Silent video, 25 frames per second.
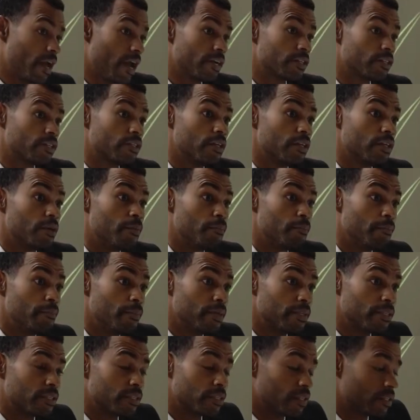that I would want
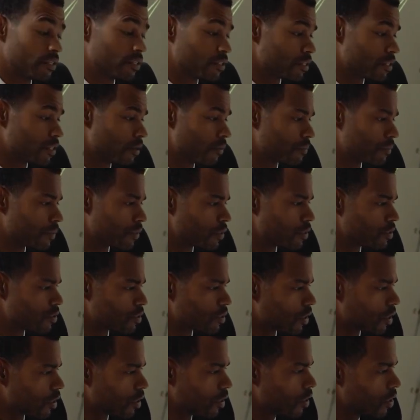to recommend for each
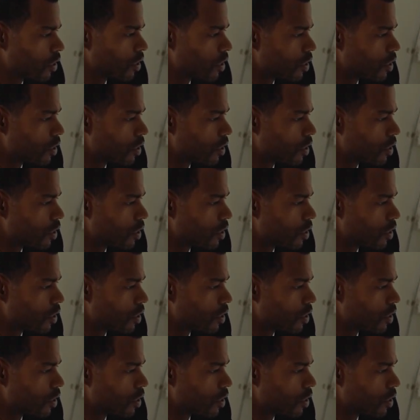and every one